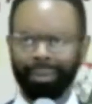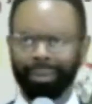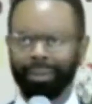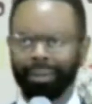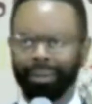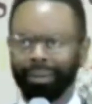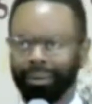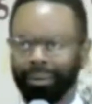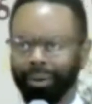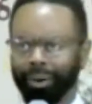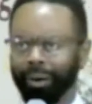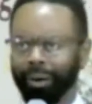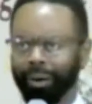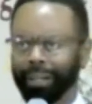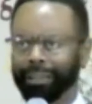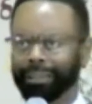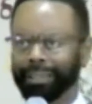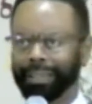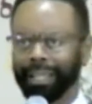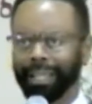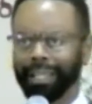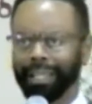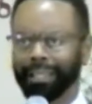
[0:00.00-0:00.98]
Lord
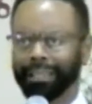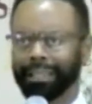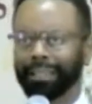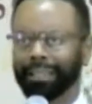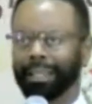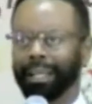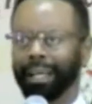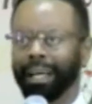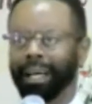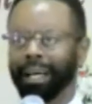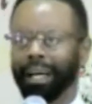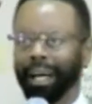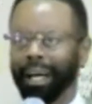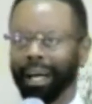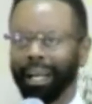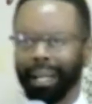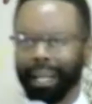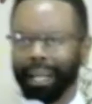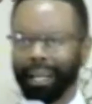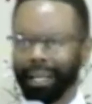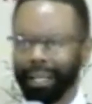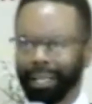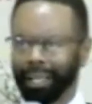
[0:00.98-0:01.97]
Jesus. And,
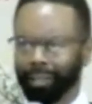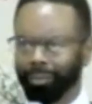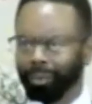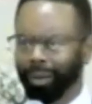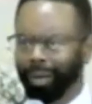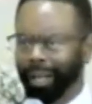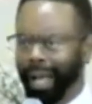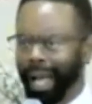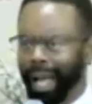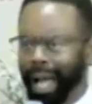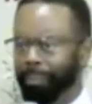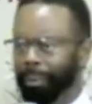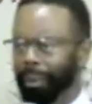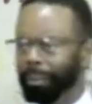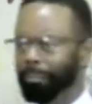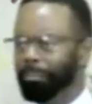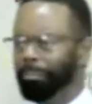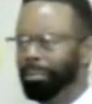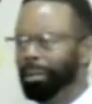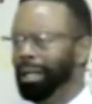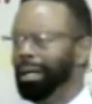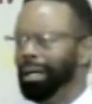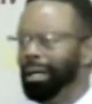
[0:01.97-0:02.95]
and look what happened.
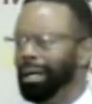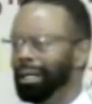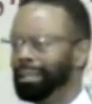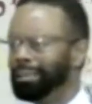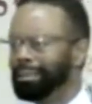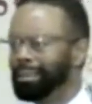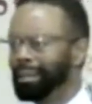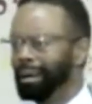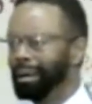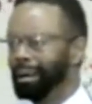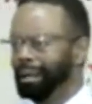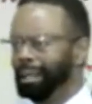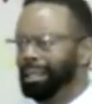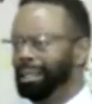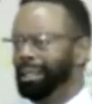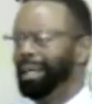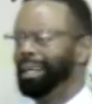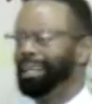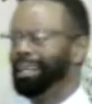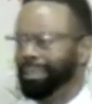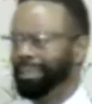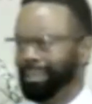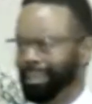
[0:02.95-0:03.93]
Blood start
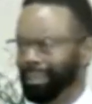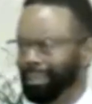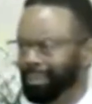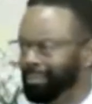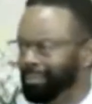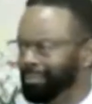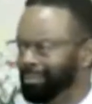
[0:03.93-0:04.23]
gushing.